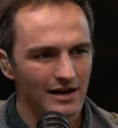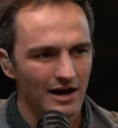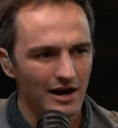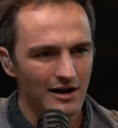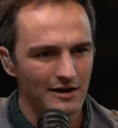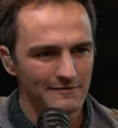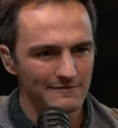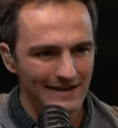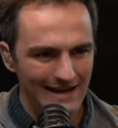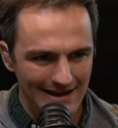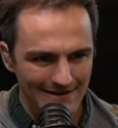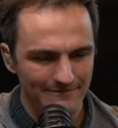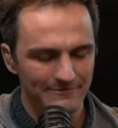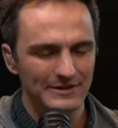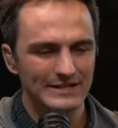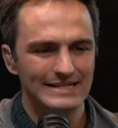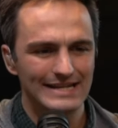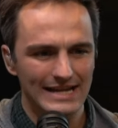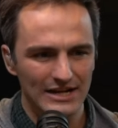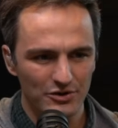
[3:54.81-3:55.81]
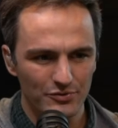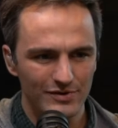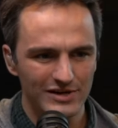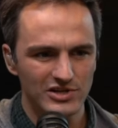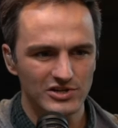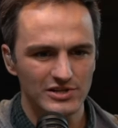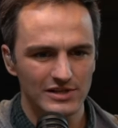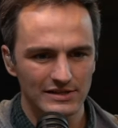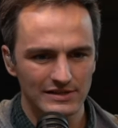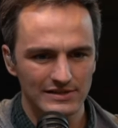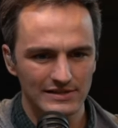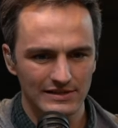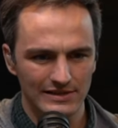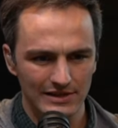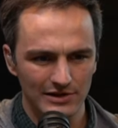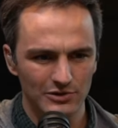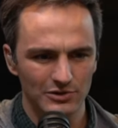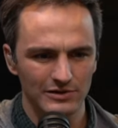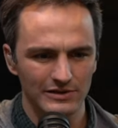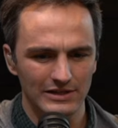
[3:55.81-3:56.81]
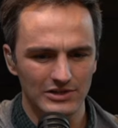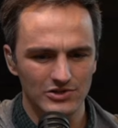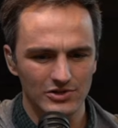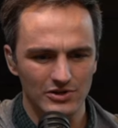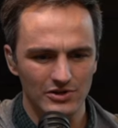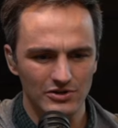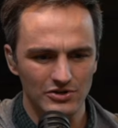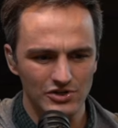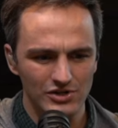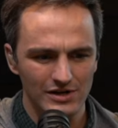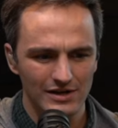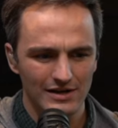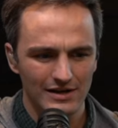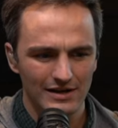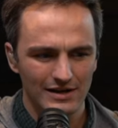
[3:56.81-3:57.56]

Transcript: of everyday Christians in the early church,